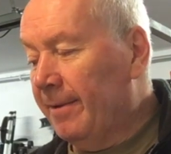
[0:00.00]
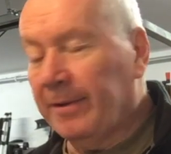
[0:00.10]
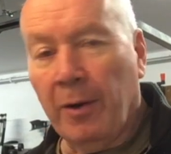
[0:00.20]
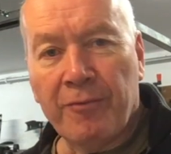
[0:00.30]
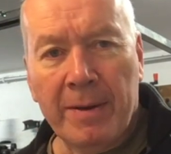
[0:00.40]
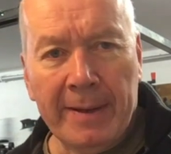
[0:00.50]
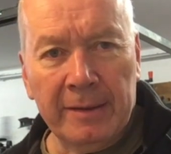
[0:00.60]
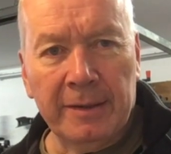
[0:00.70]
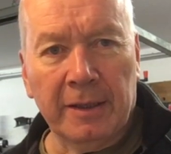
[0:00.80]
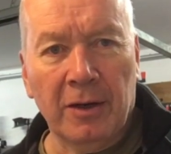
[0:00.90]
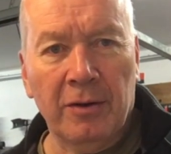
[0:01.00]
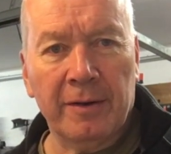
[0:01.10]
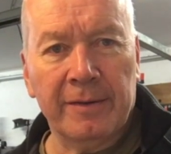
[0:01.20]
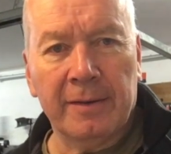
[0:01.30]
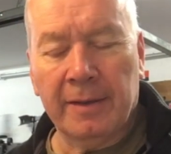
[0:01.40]
So I've remounted the
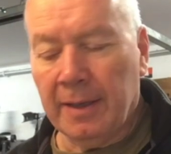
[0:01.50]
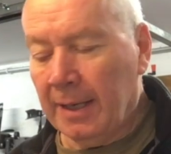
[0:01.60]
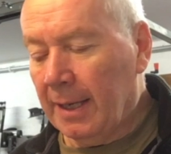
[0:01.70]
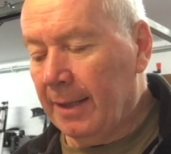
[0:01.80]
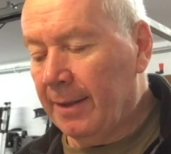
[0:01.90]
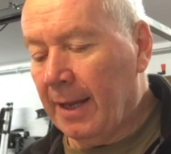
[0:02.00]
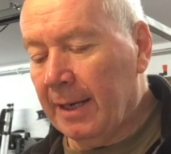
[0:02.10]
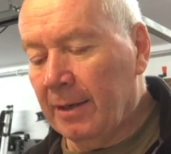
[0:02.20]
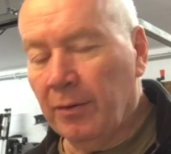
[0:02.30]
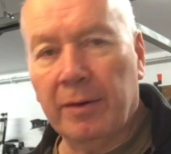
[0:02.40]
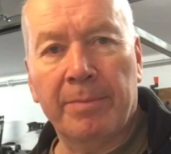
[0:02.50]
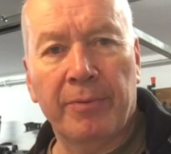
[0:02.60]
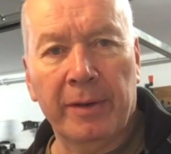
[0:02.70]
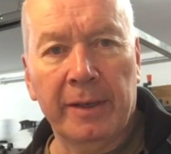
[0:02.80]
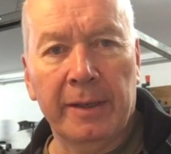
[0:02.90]
clocks and they look
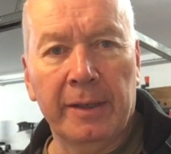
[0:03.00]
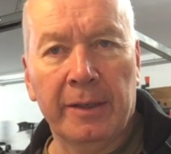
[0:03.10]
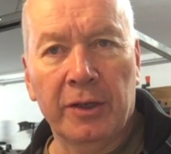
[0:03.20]
pretty